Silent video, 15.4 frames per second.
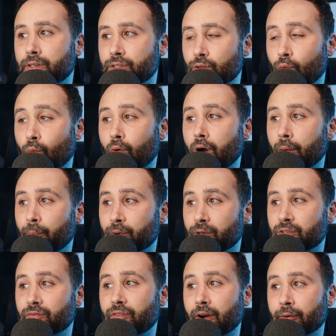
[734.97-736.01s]
So Whopper is
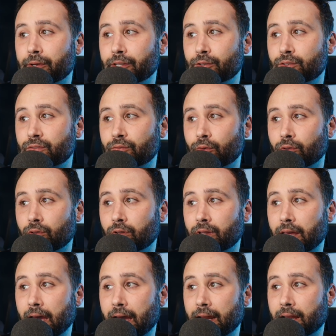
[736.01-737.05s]
very useful to look
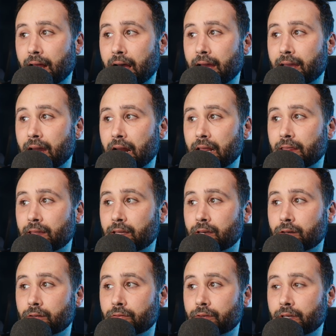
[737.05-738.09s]
at it. I kind of think
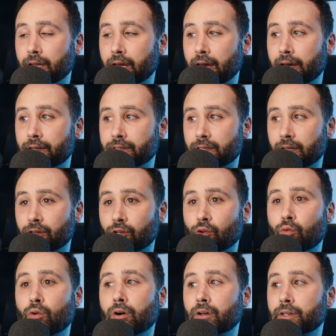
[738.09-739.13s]
of it as like the
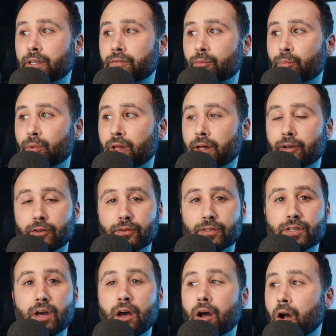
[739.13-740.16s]
quality of a player's
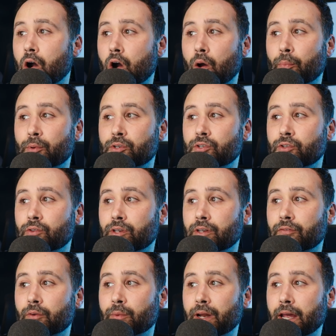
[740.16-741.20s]
opportunity
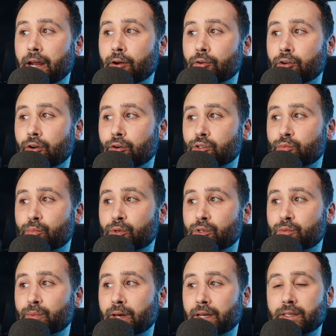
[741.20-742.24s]
from an air yards
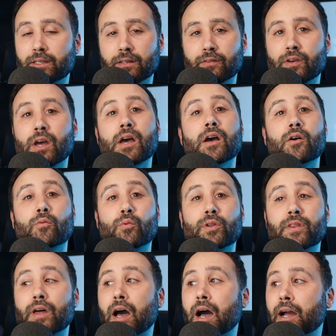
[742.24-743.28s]
perspective, with
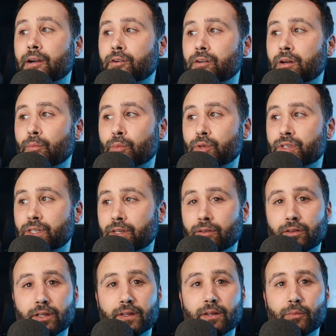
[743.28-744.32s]
higher numbers
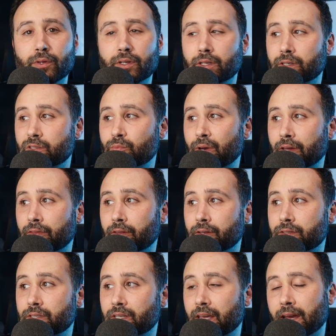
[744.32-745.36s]
signaling that we can expect things
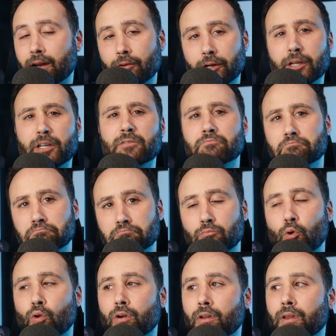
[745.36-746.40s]
to carry,
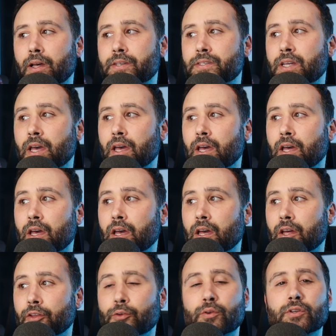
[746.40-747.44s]
more or less.
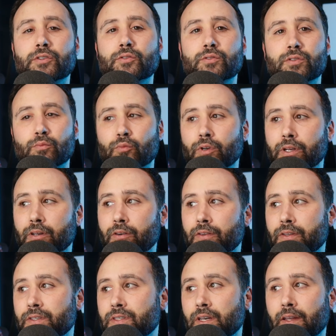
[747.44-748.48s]
You can do some reading on the
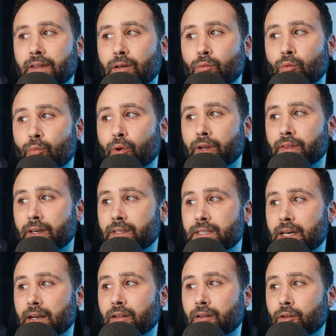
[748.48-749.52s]
site that will break that
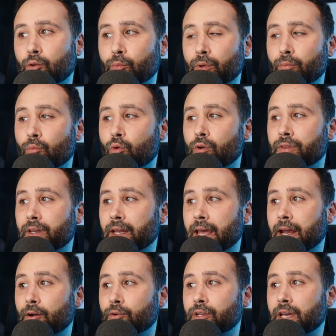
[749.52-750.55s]
down a little bit more. And then
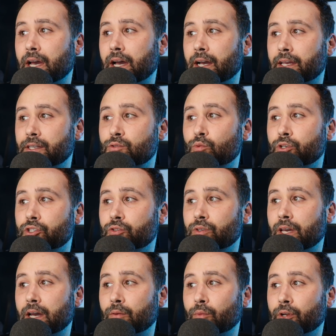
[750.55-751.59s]
air yak is what you
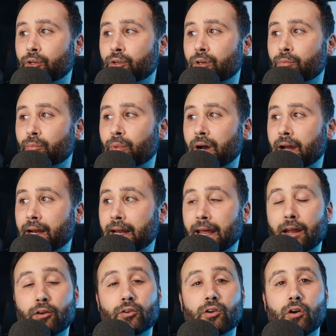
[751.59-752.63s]
get when you combine
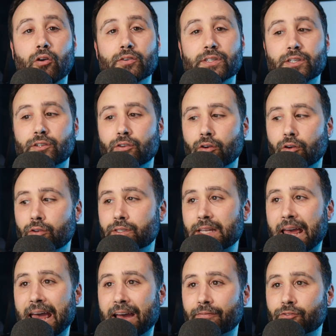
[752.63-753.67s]
air yards and yards
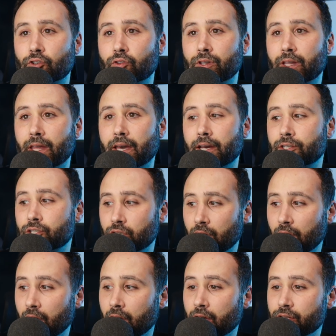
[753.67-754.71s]
after the catch.
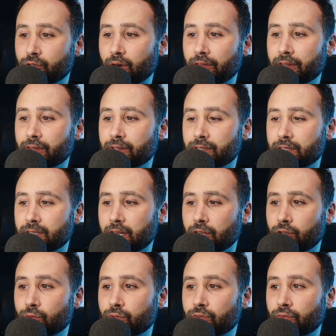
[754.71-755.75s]
So I think this is a
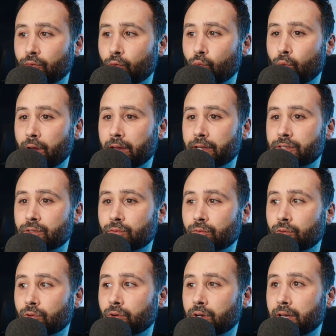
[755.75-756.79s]
useful way to
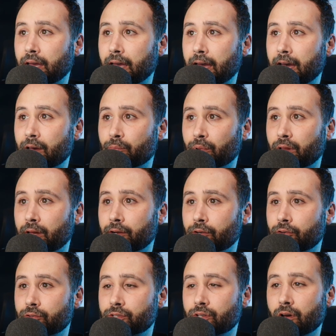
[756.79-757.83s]
look at
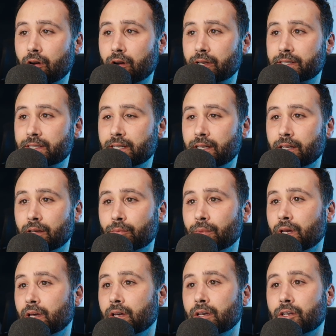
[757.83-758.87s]
players on a team.
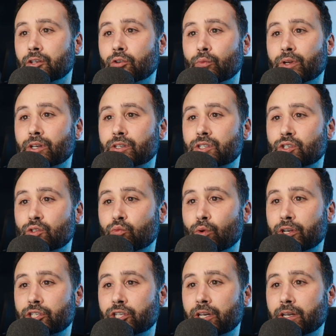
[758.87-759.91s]
You know, we could
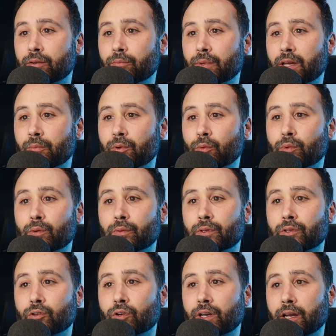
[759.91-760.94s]
switch it. Maybe we would
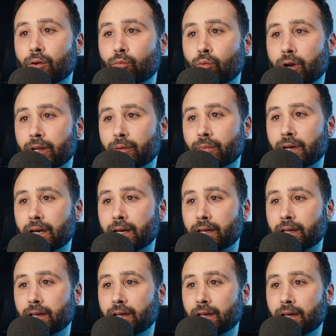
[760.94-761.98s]
look at running
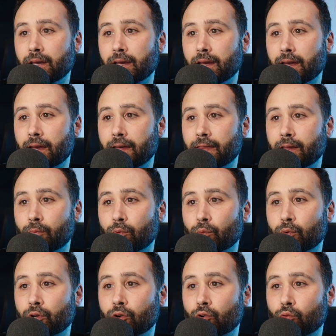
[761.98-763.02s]
back and then we
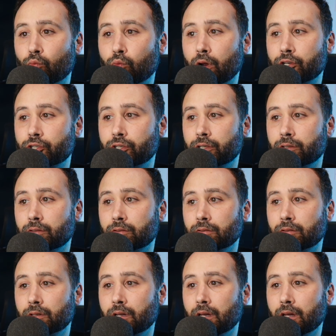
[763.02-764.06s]
would go to rushing,
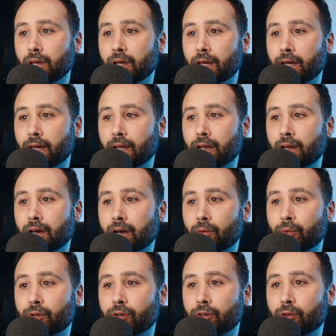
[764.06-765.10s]
and we
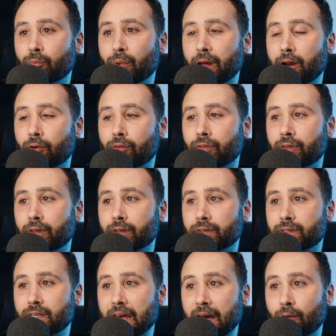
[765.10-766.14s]
could compare things
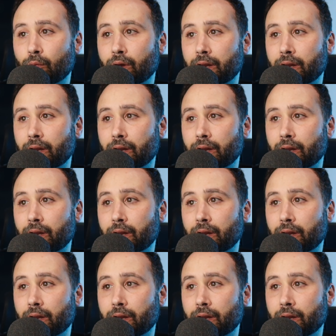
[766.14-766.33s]
that way.